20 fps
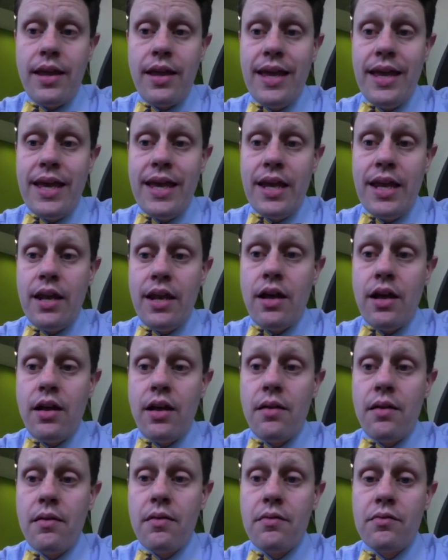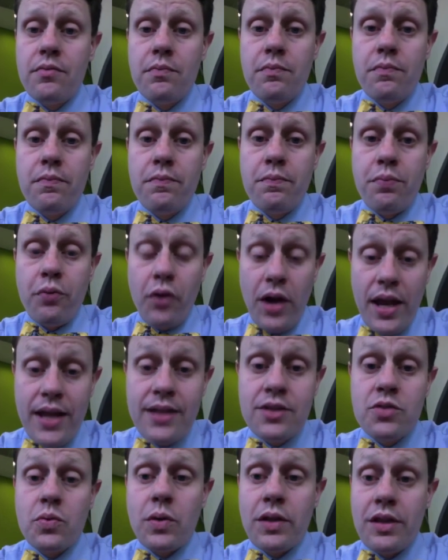in
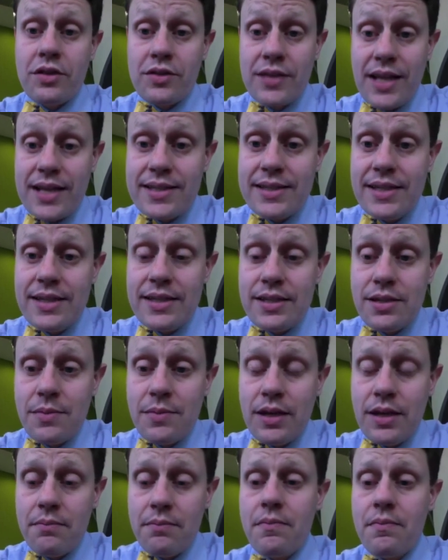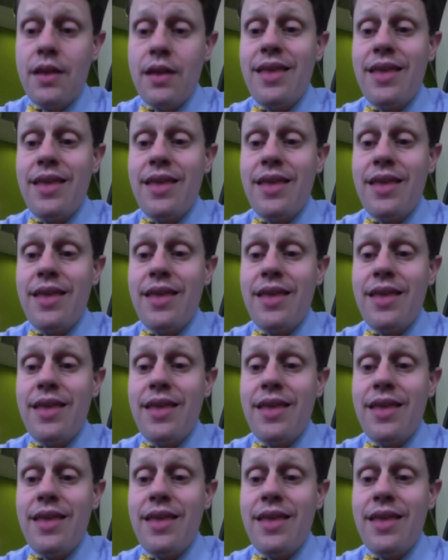brains where there's less histamine,